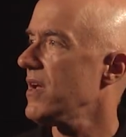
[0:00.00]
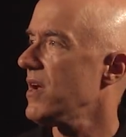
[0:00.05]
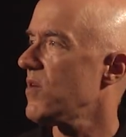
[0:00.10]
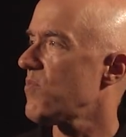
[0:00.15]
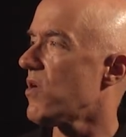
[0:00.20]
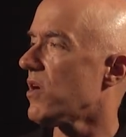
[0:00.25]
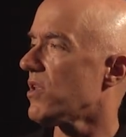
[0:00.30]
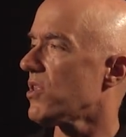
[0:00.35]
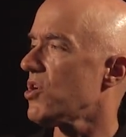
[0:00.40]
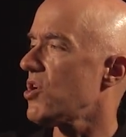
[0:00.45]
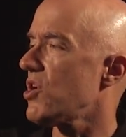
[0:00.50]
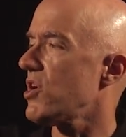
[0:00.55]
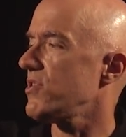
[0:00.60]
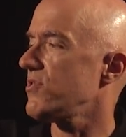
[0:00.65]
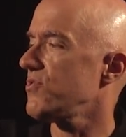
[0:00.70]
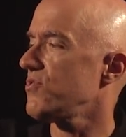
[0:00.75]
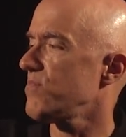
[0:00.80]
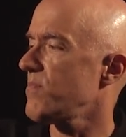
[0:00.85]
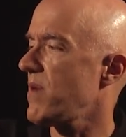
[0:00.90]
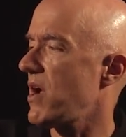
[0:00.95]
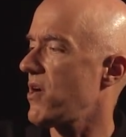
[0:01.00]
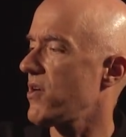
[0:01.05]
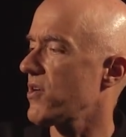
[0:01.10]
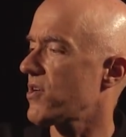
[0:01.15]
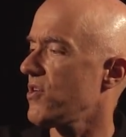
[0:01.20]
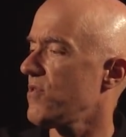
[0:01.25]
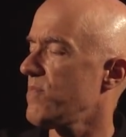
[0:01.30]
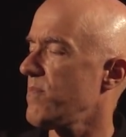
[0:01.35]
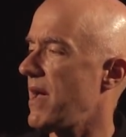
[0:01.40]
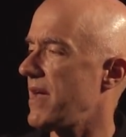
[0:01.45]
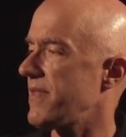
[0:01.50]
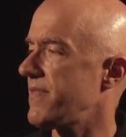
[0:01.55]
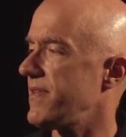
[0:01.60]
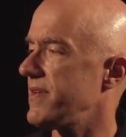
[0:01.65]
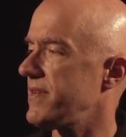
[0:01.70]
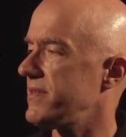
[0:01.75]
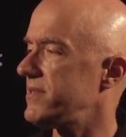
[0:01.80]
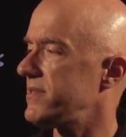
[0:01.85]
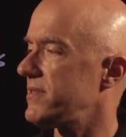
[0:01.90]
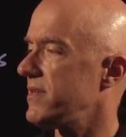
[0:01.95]
We'll learn numerical
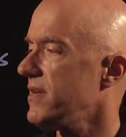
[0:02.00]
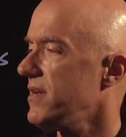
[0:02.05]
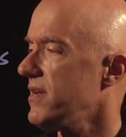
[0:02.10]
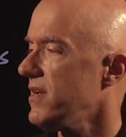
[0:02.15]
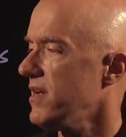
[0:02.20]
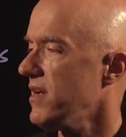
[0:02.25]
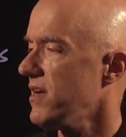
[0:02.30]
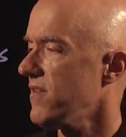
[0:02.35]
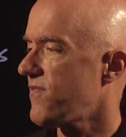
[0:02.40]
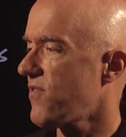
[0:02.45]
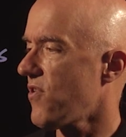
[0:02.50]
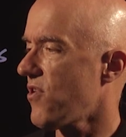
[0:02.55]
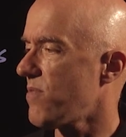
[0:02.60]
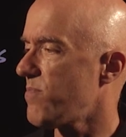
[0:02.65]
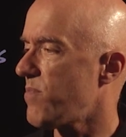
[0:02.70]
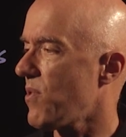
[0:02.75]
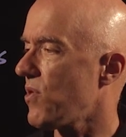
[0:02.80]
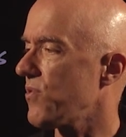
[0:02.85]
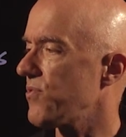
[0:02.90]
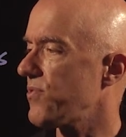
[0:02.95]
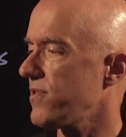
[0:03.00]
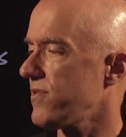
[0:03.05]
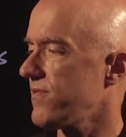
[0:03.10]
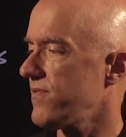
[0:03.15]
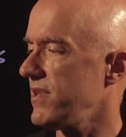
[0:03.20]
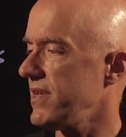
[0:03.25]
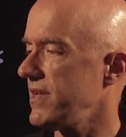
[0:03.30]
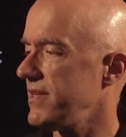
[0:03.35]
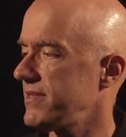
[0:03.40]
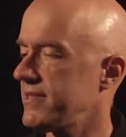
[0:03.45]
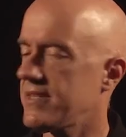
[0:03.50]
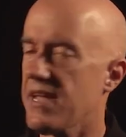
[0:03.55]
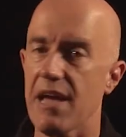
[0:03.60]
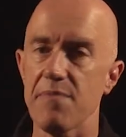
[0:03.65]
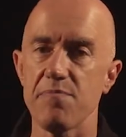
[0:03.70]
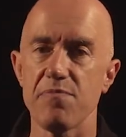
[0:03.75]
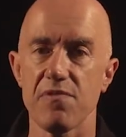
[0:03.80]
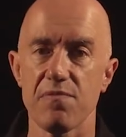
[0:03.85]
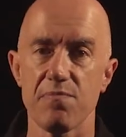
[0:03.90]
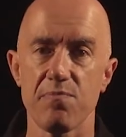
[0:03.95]
methods for both of these
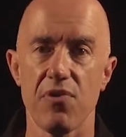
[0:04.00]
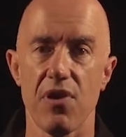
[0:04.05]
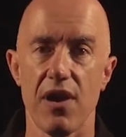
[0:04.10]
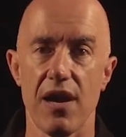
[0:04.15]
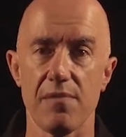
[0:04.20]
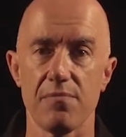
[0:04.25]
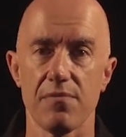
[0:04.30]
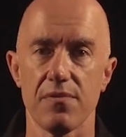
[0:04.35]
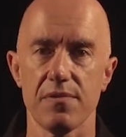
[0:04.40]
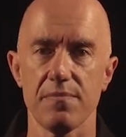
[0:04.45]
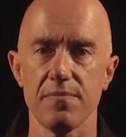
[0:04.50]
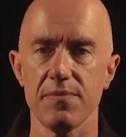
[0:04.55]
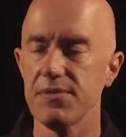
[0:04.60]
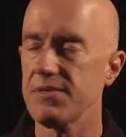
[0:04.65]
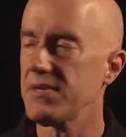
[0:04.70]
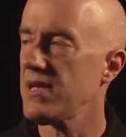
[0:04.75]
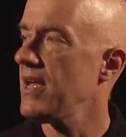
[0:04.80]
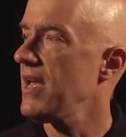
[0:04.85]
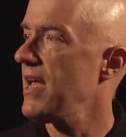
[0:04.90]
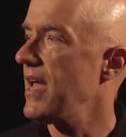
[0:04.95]
type of problems.